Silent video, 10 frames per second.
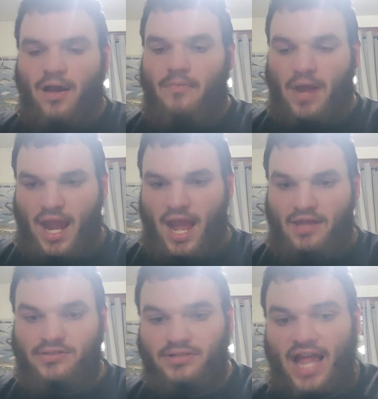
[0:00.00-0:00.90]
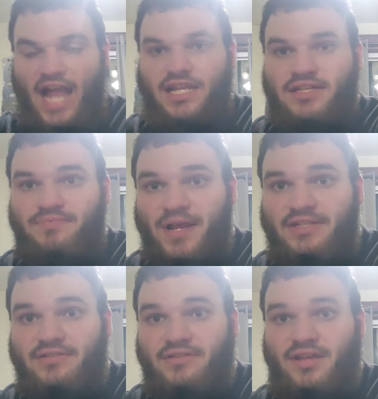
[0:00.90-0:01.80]
But yeah, so that is
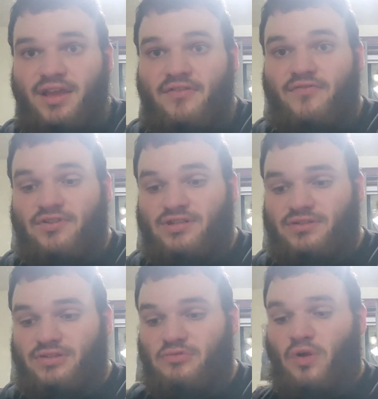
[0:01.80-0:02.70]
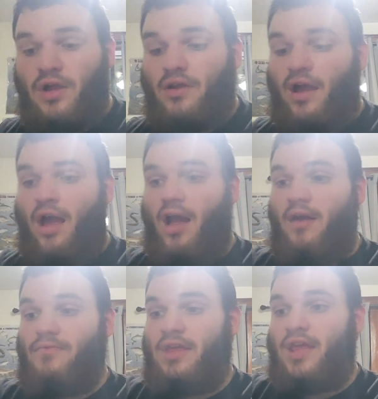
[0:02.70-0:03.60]
basically it for Series 1
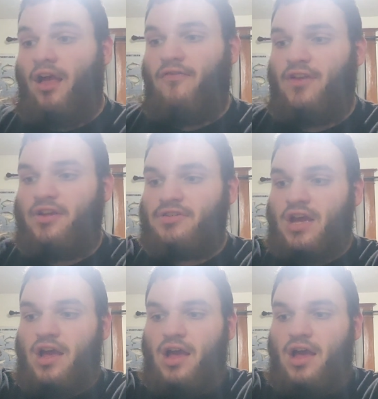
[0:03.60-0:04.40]
of the yellow figures.